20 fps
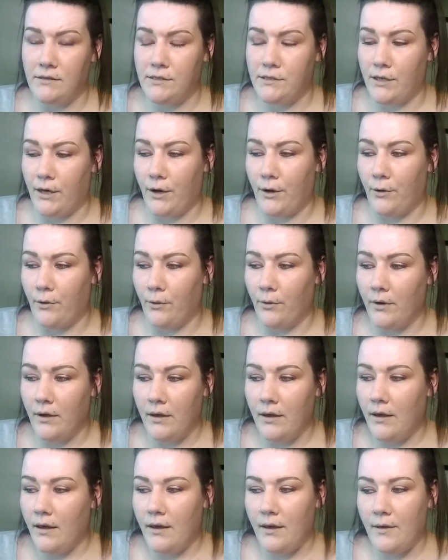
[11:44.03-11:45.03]
So
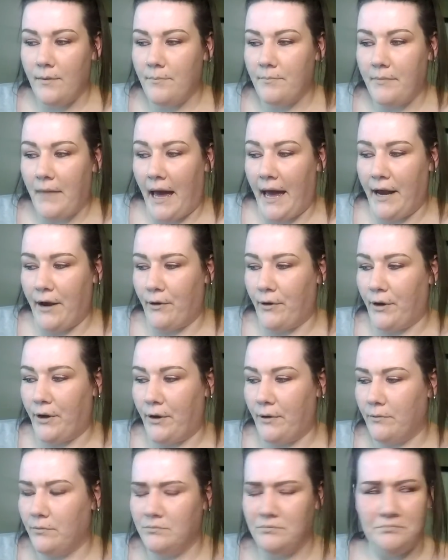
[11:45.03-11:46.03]
I don't
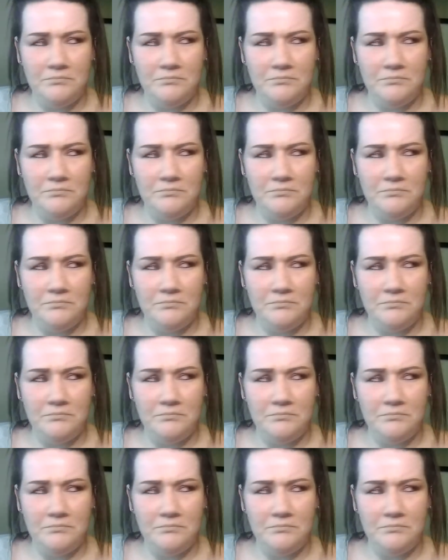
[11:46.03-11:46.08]
know.